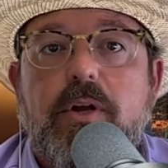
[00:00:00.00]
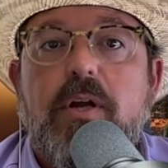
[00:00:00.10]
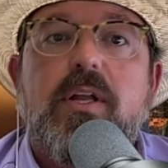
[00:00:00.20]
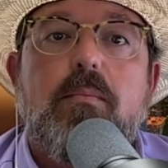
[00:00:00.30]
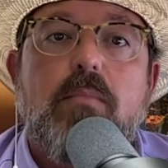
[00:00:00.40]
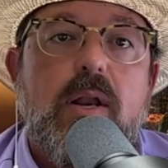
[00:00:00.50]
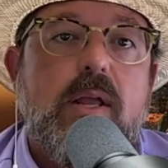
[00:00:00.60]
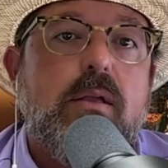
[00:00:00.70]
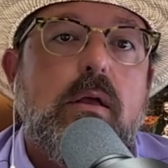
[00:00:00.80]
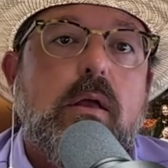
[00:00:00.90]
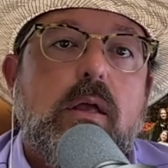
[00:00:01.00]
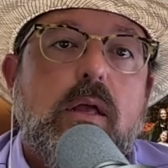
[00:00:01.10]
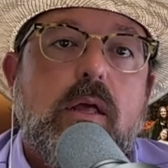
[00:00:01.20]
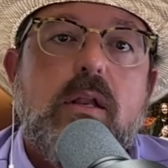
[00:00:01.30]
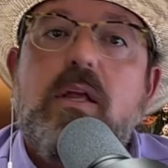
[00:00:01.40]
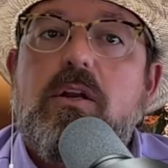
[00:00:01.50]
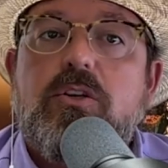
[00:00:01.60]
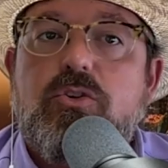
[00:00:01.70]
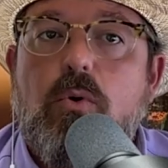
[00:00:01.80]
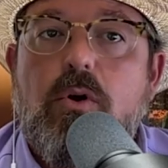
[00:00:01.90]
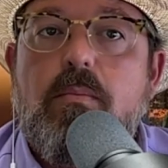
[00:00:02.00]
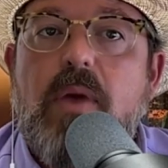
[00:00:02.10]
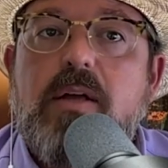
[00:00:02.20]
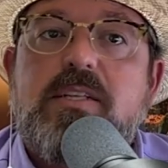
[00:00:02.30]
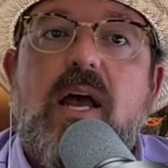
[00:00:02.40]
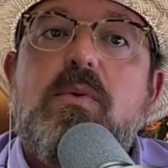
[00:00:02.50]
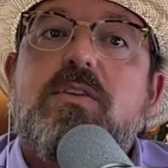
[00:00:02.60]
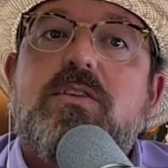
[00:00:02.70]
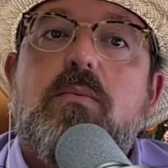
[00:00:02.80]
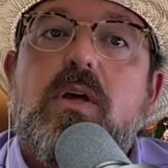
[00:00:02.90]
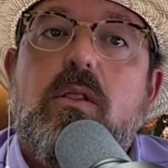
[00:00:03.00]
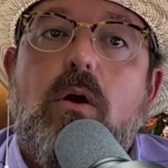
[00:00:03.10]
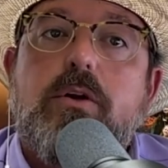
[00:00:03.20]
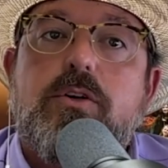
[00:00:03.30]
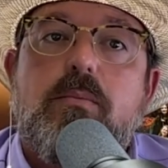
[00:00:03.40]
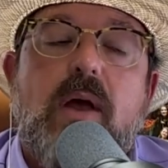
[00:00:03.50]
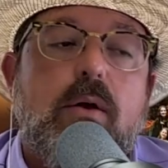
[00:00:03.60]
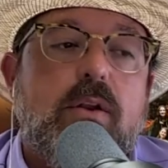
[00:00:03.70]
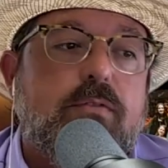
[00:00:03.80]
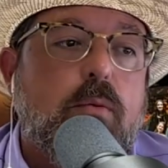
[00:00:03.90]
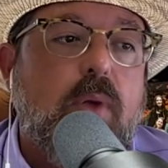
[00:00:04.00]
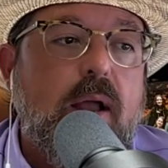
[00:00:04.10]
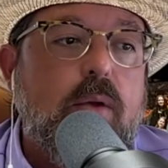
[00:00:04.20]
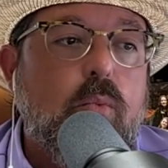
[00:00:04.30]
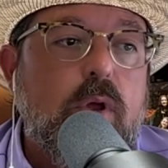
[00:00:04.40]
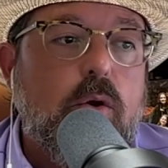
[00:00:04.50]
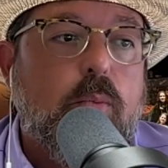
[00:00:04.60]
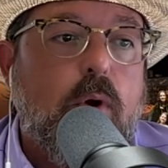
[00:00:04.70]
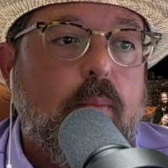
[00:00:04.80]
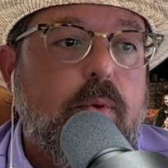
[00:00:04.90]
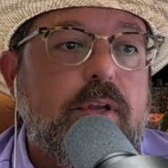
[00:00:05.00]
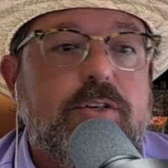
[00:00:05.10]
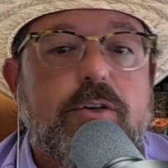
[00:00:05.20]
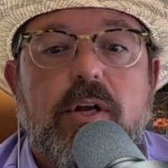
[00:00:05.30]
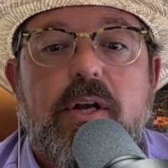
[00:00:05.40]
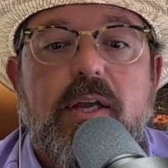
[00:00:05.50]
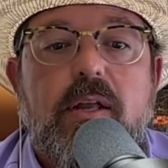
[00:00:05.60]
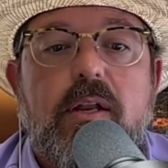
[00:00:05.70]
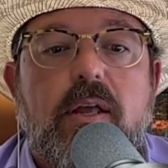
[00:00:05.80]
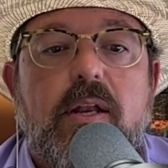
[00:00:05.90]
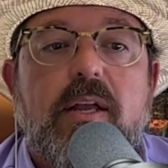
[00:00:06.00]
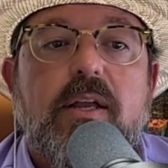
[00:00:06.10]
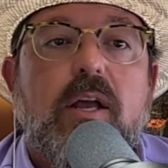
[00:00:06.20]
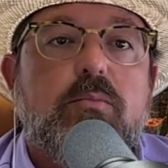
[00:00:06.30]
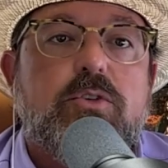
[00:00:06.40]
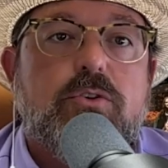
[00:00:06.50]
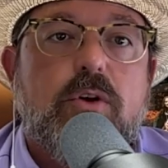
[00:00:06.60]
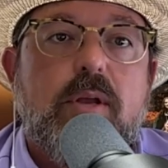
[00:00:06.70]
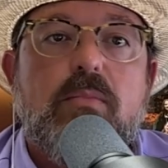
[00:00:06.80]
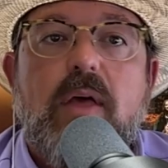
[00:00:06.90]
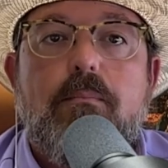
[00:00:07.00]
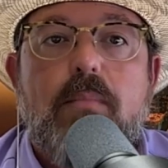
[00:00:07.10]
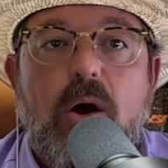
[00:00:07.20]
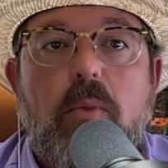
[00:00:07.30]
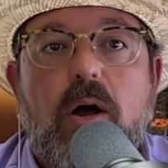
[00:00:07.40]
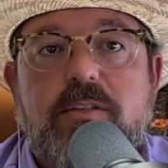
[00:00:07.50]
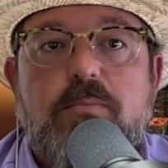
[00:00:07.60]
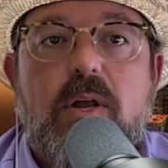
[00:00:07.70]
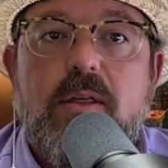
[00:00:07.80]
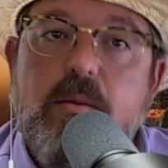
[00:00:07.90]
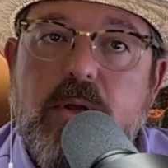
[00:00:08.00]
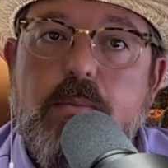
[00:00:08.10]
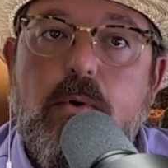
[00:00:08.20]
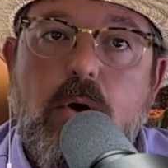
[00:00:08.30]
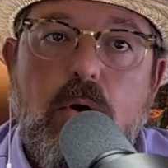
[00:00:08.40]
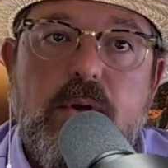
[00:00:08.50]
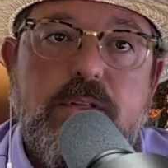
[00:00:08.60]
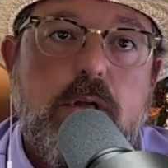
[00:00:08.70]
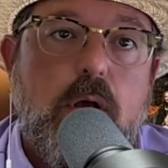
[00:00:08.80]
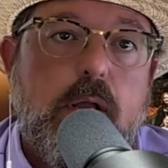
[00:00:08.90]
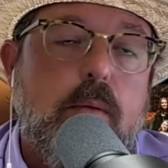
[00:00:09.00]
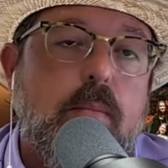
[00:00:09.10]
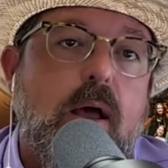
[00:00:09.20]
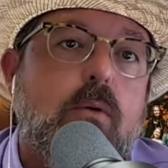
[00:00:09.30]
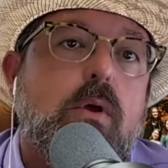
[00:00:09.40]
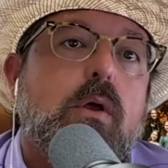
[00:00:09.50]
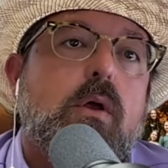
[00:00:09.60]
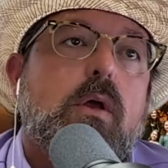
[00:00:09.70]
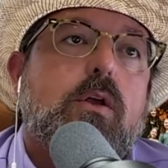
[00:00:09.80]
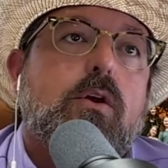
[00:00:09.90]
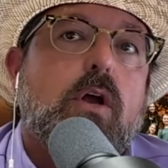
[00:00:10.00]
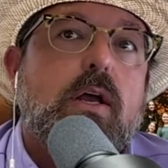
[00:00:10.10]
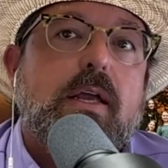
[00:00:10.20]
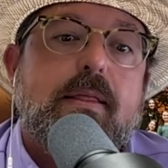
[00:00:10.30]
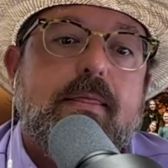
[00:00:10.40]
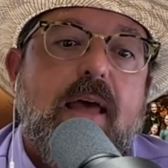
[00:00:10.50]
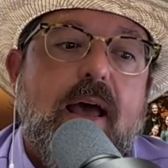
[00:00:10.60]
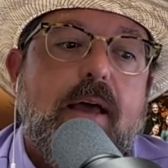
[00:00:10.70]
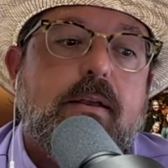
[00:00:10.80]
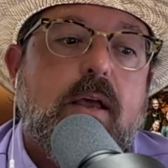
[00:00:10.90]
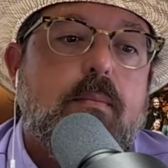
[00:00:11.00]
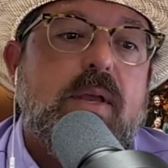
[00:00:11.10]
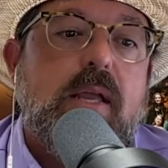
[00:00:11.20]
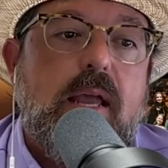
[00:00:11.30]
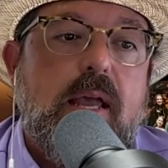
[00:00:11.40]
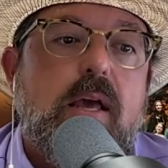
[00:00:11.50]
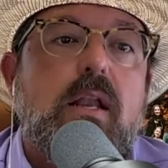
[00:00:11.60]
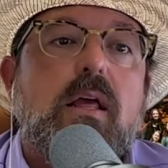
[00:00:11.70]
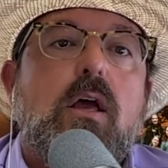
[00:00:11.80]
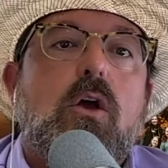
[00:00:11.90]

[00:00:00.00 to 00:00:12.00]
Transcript: you're going to get money in a shorter amount of time, and it's going to be a larger amount. If you're buying rental properties, you're going to get an income stream, that mailbox money that people are always talking about. You're going to get that coming in